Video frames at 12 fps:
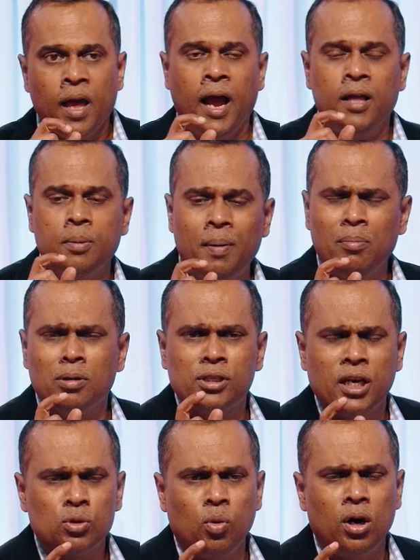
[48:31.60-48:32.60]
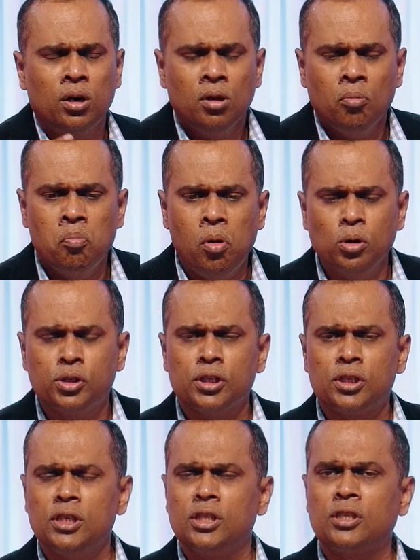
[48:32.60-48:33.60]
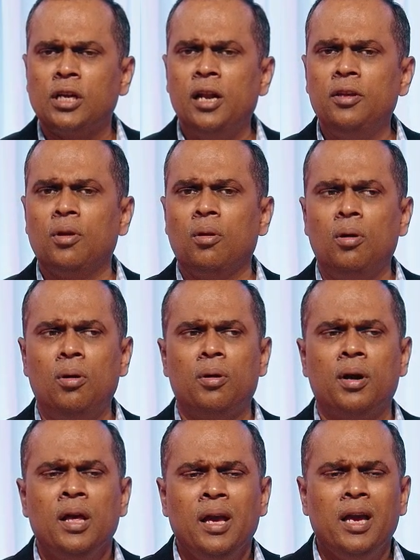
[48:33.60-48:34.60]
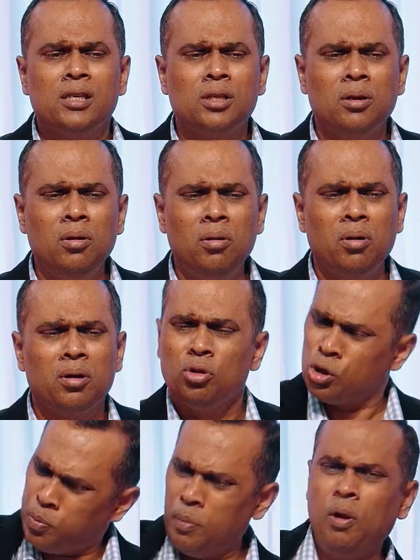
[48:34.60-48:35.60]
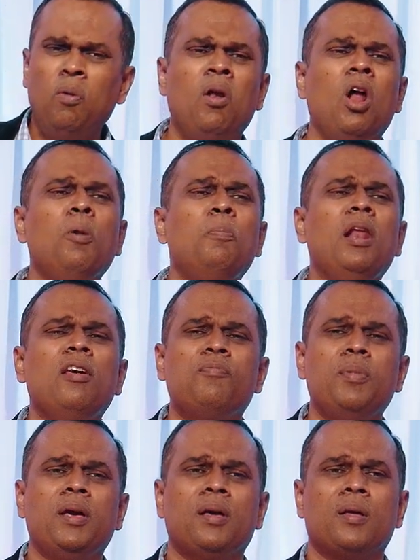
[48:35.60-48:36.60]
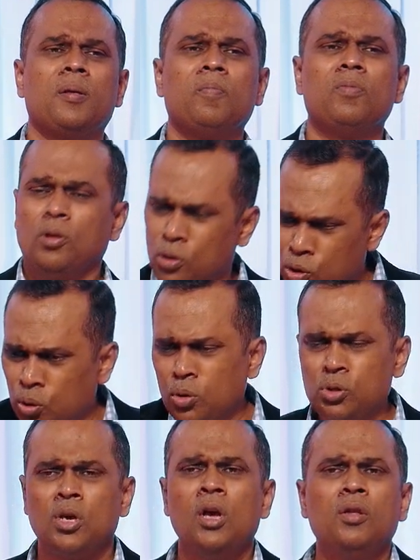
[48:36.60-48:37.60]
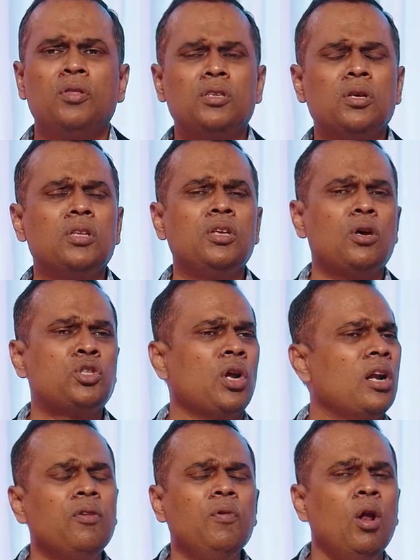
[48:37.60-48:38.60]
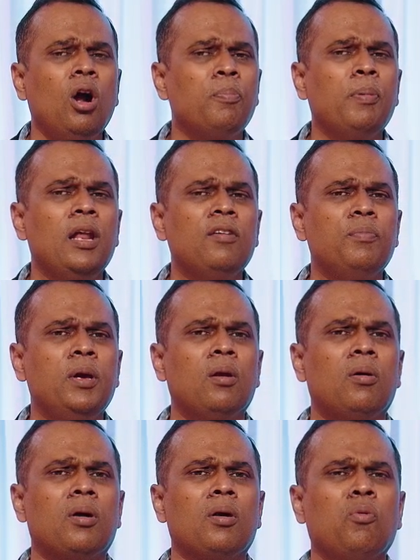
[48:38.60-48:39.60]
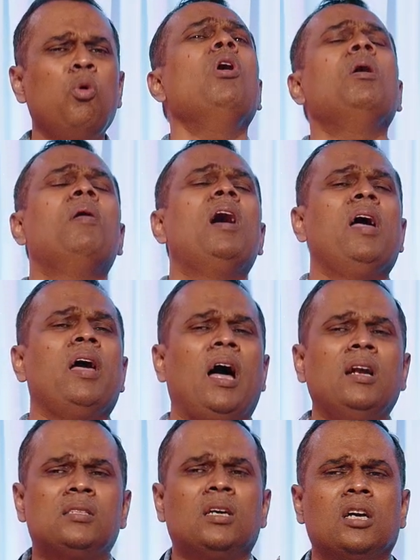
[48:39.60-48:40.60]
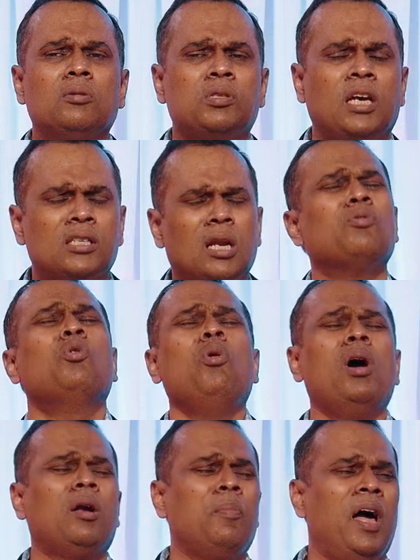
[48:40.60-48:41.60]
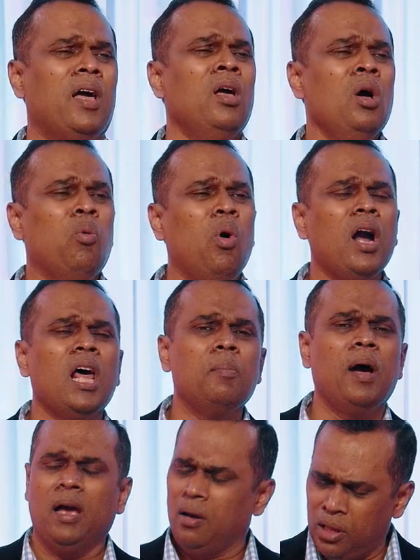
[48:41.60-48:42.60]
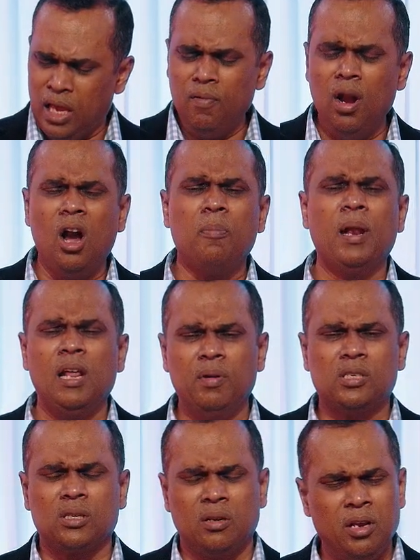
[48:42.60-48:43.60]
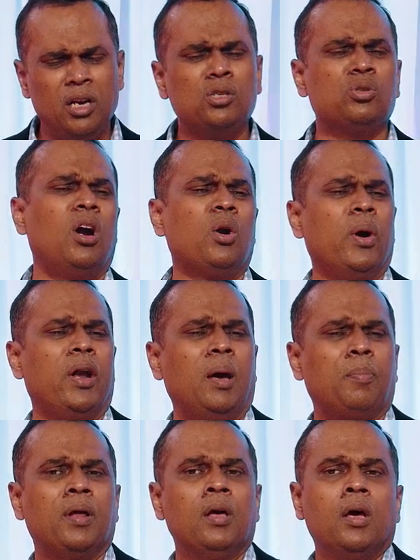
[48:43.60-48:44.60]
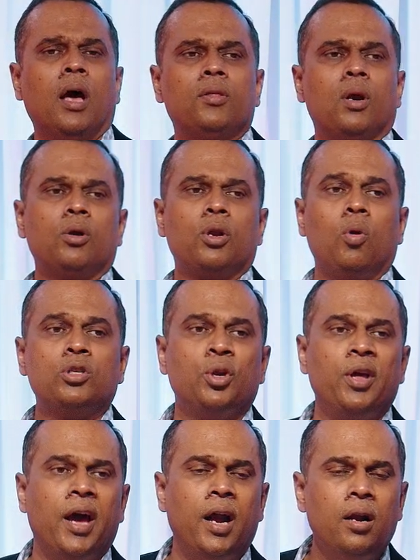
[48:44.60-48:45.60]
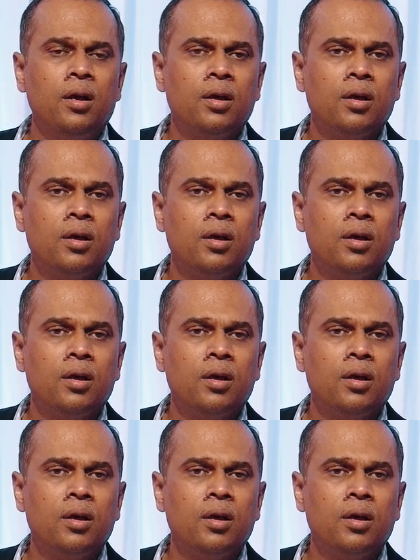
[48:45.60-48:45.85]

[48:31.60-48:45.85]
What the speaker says: And the Bible says what? Moses is telling the Lord. He said, Lord, those people will not believe me. The Jews, your children will not believe me, Lord. Who am I? Uncircumcised. Who am I? What am I? They will not believe me. It is not going to happen. And the Lord said, what's in your hand?